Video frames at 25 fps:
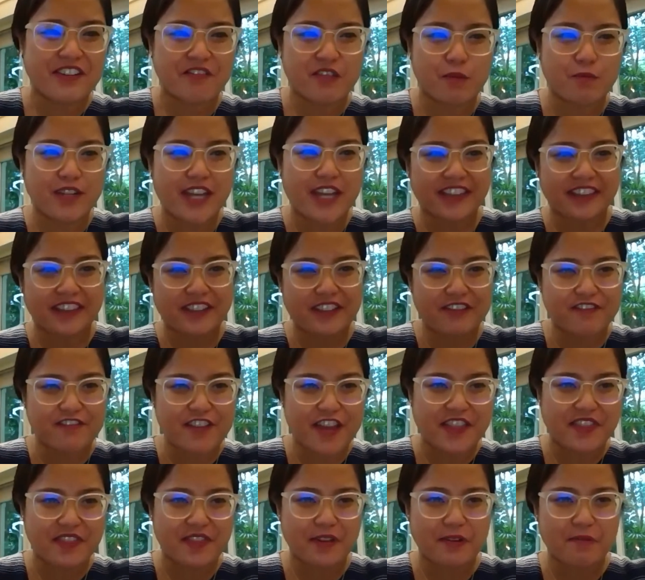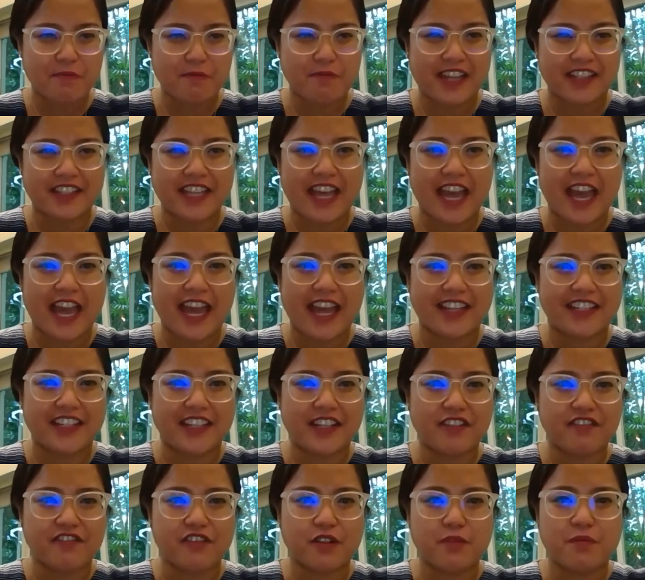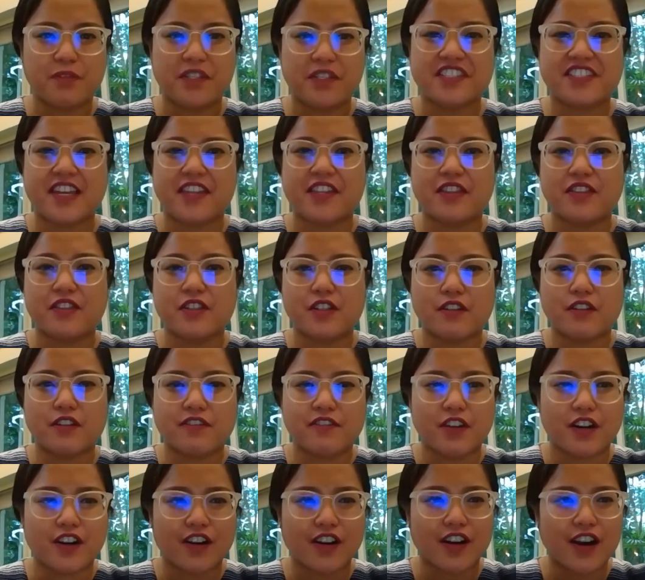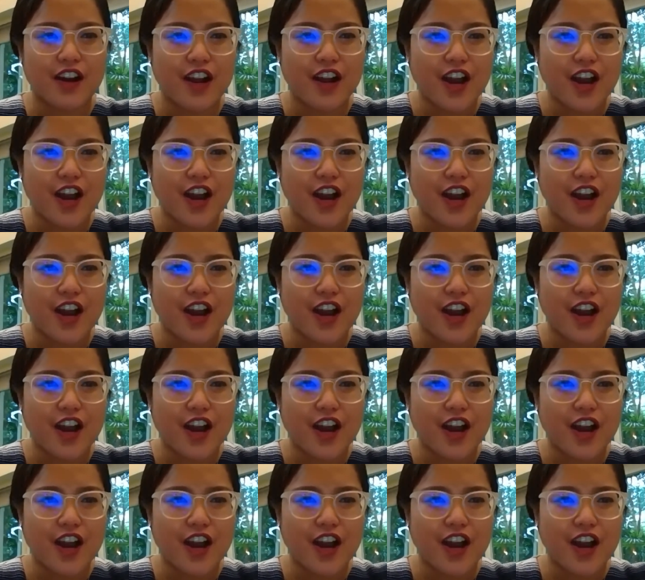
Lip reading: from Yeti Vander Medhanning from the Center for